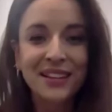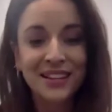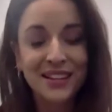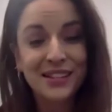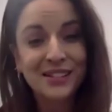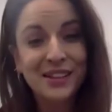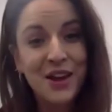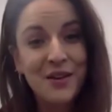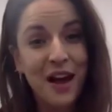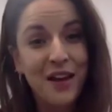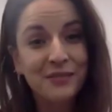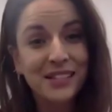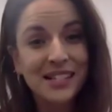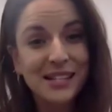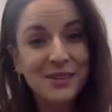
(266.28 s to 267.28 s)
So
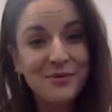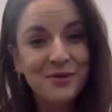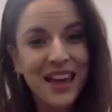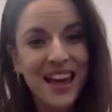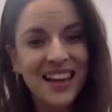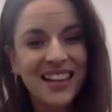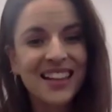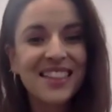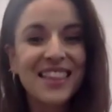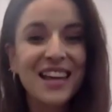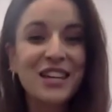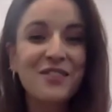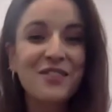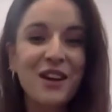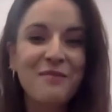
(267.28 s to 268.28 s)
hope to see you all there.
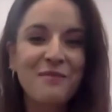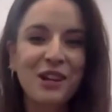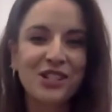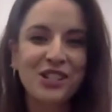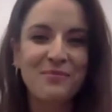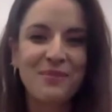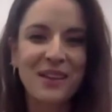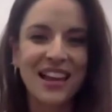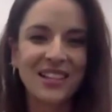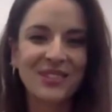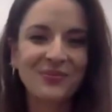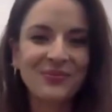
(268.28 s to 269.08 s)
Thank you very much, J P.